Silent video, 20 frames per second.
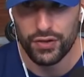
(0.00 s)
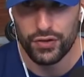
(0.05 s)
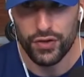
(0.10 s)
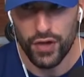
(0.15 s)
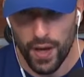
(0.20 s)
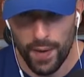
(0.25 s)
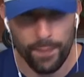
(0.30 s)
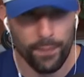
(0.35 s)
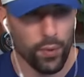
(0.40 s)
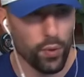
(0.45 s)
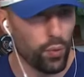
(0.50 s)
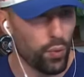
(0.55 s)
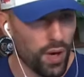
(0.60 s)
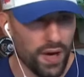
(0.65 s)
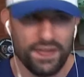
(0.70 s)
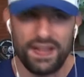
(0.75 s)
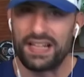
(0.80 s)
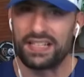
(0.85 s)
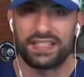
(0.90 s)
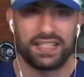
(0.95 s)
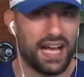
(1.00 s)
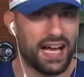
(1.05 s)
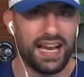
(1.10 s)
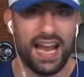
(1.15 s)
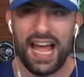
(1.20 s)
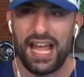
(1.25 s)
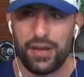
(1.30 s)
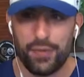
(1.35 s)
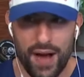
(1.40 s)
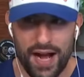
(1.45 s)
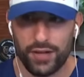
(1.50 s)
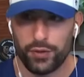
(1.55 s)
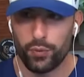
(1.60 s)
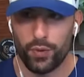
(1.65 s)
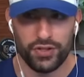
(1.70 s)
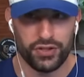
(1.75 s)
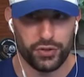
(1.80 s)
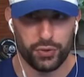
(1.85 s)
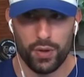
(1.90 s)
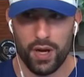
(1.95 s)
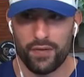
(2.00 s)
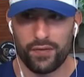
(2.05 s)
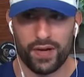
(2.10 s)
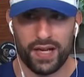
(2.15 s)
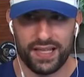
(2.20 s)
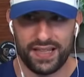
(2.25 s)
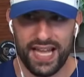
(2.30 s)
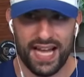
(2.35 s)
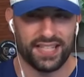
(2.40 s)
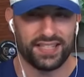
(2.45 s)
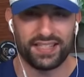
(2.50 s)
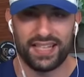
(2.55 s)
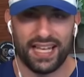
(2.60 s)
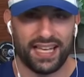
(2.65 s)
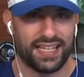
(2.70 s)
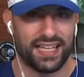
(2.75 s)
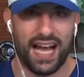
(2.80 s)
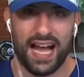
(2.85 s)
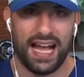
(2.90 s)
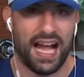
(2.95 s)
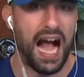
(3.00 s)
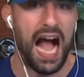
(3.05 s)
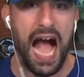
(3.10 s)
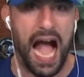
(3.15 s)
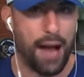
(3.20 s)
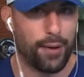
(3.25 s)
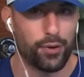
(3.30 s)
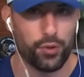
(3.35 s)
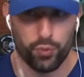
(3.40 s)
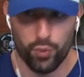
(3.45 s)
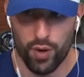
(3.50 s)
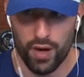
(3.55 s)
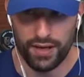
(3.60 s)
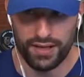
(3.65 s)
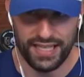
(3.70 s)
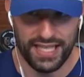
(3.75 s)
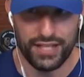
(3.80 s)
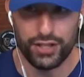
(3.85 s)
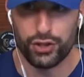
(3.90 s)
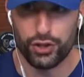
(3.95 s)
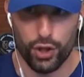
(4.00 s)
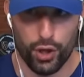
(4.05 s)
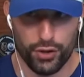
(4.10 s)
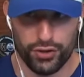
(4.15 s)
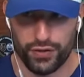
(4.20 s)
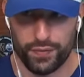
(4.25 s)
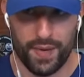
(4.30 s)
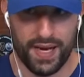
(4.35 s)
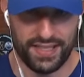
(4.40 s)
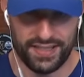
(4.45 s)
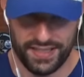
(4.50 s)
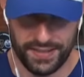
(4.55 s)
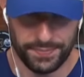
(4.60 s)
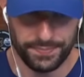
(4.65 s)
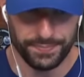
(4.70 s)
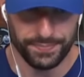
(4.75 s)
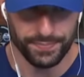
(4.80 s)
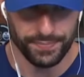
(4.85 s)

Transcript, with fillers: Number one, that's not how you act whatsoever. And that's not a guy I would want in charge of my team.